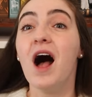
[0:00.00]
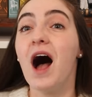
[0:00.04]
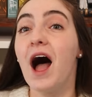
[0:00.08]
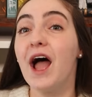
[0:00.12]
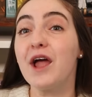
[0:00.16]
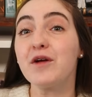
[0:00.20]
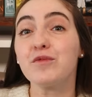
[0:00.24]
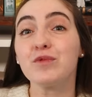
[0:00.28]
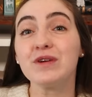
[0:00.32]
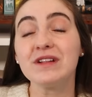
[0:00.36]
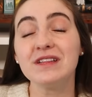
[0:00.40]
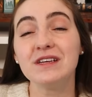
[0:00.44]

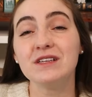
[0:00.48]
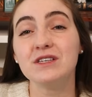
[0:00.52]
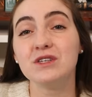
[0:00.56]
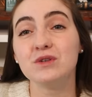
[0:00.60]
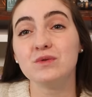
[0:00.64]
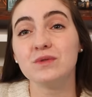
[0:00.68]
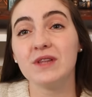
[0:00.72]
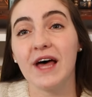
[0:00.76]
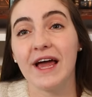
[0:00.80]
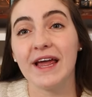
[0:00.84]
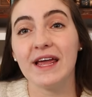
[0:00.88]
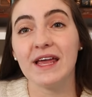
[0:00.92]
I really
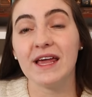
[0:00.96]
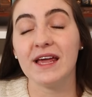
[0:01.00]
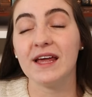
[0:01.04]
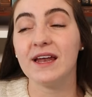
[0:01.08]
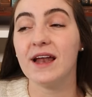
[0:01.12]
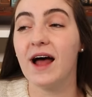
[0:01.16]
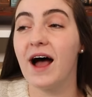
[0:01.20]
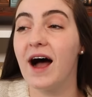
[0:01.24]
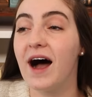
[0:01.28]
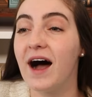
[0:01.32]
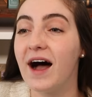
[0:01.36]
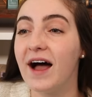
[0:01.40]
do like
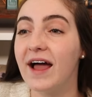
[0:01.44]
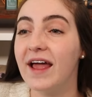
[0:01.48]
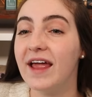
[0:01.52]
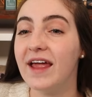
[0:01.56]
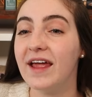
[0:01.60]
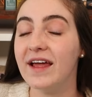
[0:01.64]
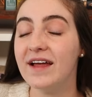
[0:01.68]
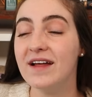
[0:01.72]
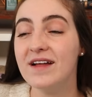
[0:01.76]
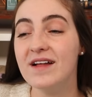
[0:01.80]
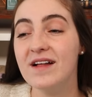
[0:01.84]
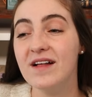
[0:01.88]
it.
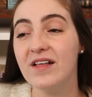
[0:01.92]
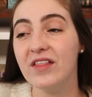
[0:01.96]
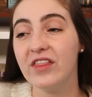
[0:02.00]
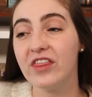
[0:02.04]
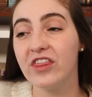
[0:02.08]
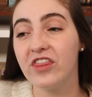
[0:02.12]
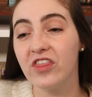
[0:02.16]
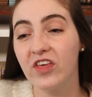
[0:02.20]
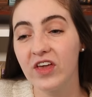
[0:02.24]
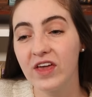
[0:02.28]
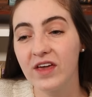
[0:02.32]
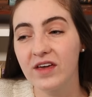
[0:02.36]
I
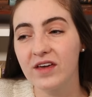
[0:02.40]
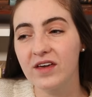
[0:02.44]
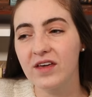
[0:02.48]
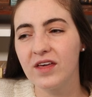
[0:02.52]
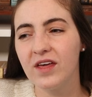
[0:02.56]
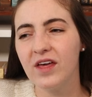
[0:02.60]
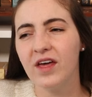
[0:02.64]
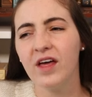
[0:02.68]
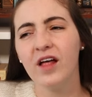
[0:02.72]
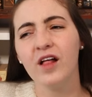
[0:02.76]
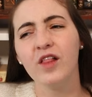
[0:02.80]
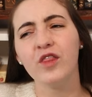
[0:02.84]
think
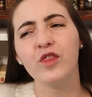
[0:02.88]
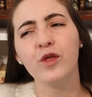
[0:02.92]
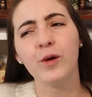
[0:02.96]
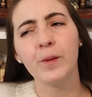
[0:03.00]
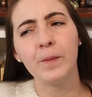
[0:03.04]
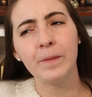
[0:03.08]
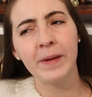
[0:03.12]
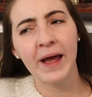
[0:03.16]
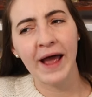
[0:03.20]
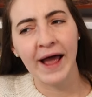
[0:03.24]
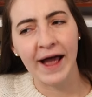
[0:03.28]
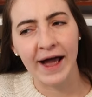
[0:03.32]

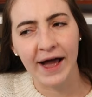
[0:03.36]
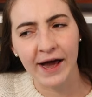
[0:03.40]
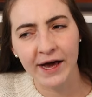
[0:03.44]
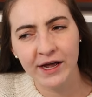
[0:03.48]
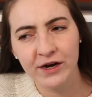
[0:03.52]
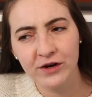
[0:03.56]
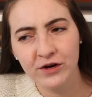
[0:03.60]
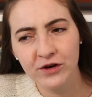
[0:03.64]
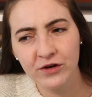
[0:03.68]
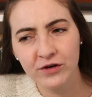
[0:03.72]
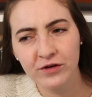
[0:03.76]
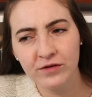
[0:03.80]
the
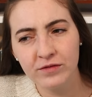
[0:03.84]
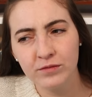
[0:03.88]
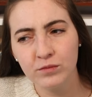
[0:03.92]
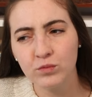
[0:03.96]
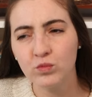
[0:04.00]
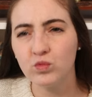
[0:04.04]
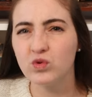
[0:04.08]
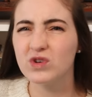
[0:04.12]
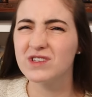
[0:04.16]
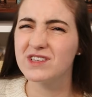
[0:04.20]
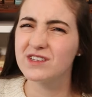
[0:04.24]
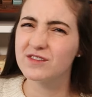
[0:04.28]
pattern
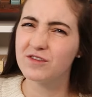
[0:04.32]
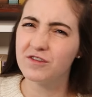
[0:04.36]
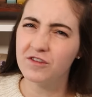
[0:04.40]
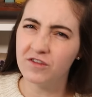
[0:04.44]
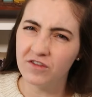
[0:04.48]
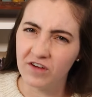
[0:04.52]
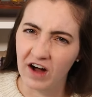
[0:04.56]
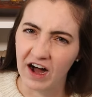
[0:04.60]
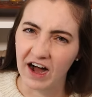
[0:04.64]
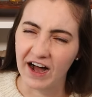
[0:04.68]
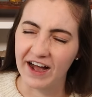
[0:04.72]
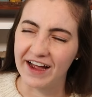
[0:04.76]
was
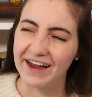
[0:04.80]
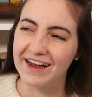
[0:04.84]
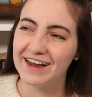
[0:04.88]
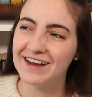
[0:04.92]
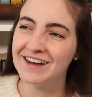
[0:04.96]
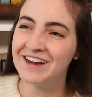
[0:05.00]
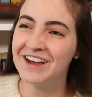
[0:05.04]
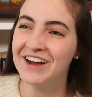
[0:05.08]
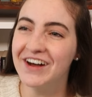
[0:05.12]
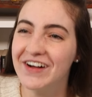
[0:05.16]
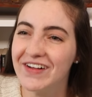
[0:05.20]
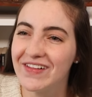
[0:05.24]

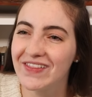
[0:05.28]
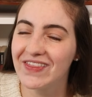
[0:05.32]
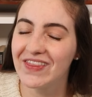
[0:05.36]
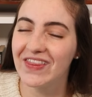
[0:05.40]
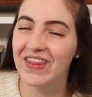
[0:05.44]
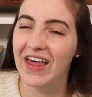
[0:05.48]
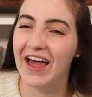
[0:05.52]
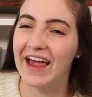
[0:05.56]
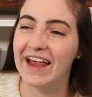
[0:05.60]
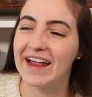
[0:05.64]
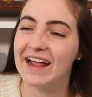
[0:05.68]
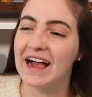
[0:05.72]
fine.
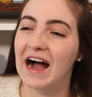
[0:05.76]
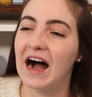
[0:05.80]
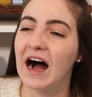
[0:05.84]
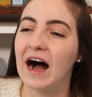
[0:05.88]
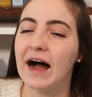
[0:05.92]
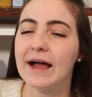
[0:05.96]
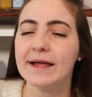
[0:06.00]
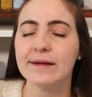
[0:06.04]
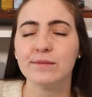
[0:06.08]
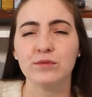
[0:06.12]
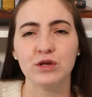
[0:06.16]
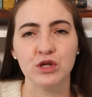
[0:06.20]
Like
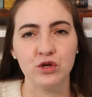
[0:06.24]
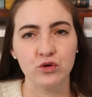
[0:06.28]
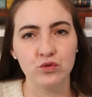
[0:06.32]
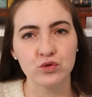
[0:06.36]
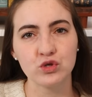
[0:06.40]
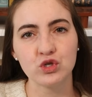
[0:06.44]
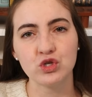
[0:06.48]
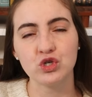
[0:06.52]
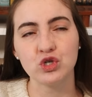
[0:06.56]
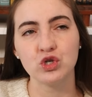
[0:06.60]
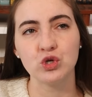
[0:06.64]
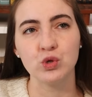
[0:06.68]
I'm
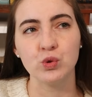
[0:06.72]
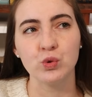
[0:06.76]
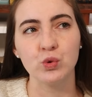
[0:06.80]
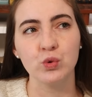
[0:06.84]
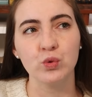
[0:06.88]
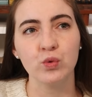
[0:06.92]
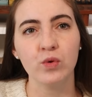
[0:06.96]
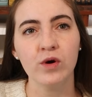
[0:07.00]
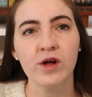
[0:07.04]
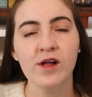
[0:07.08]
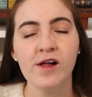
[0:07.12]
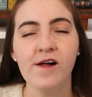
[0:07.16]
used
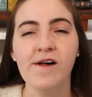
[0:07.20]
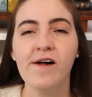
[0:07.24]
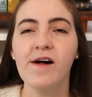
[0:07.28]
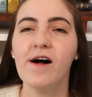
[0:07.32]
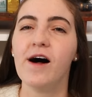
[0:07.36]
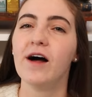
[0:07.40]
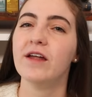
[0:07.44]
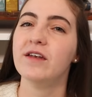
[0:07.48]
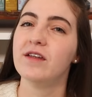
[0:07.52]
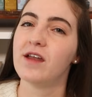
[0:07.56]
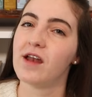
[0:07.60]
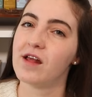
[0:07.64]
to
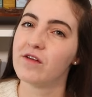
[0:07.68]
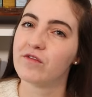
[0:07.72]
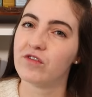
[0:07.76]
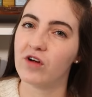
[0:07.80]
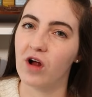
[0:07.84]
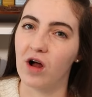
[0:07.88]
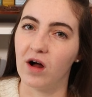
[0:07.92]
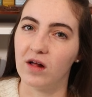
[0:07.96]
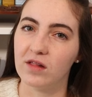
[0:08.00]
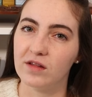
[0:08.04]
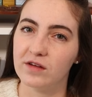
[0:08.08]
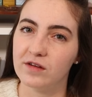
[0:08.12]
a knitting for
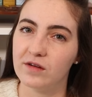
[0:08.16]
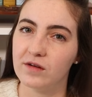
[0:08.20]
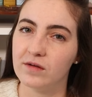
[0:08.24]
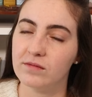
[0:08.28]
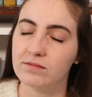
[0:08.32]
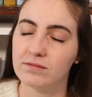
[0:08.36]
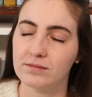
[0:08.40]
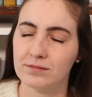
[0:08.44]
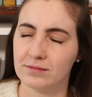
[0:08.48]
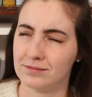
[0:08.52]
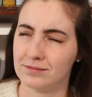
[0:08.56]
Olive,